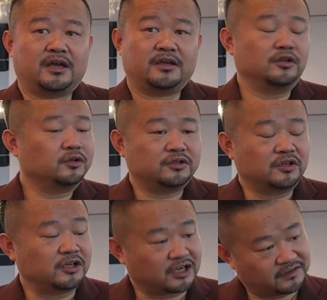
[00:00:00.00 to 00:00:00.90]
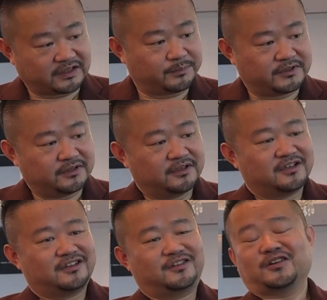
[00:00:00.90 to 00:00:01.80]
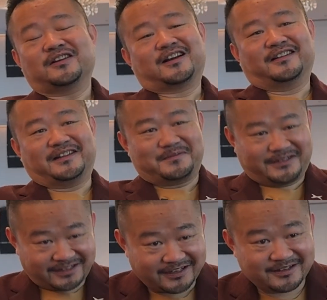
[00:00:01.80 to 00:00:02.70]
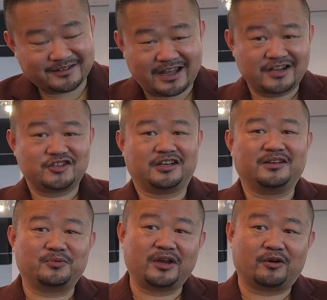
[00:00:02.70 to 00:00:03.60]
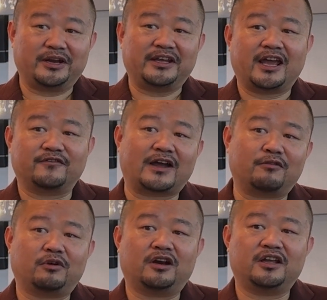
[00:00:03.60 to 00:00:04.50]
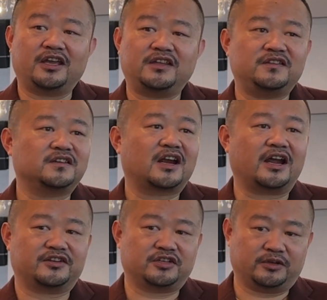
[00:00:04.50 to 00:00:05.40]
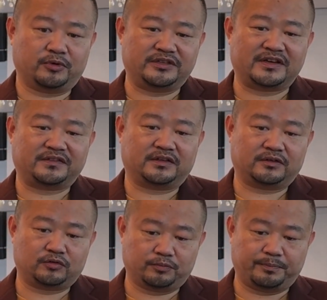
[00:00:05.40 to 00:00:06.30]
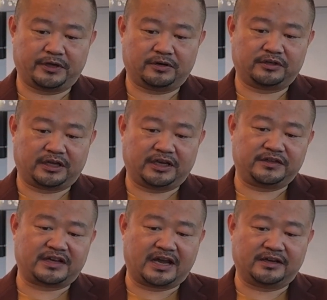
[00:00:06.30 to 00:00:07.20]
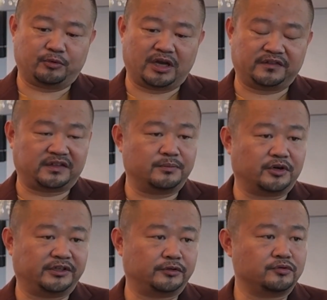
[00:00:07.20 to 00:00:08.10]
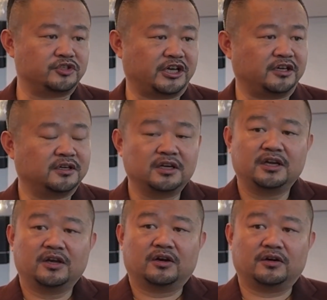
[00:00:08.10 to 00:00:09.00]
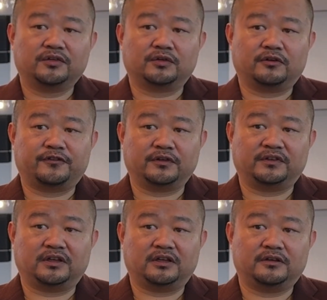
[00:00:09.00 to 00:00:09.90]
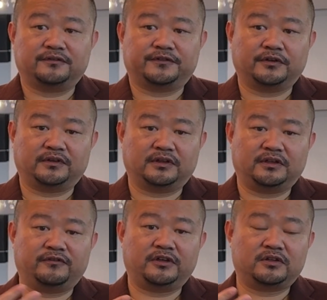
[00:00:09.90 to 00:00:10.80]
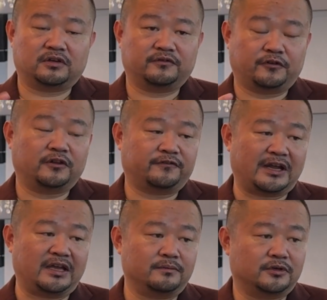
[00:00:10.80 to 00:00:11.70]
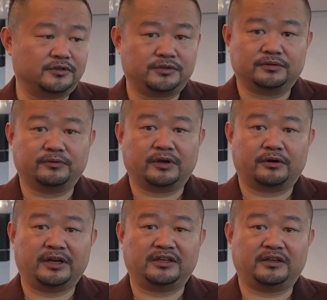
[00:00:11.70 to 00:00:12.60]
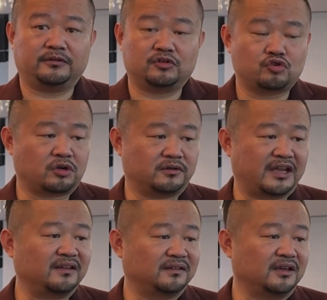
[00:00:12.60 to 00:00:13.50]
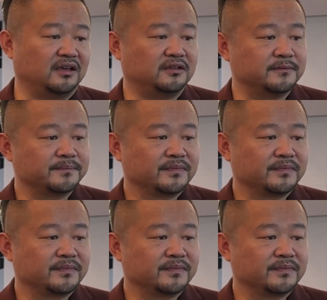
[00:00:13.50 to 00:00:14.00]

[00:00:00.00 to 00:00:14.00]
uh, no, not a concept. Not a concept. Uh, actually, we already have our ET car. Actually, we just uh, to build it and we assemble it to check. Also for the for the eVTOL, for the flying module, we already test it,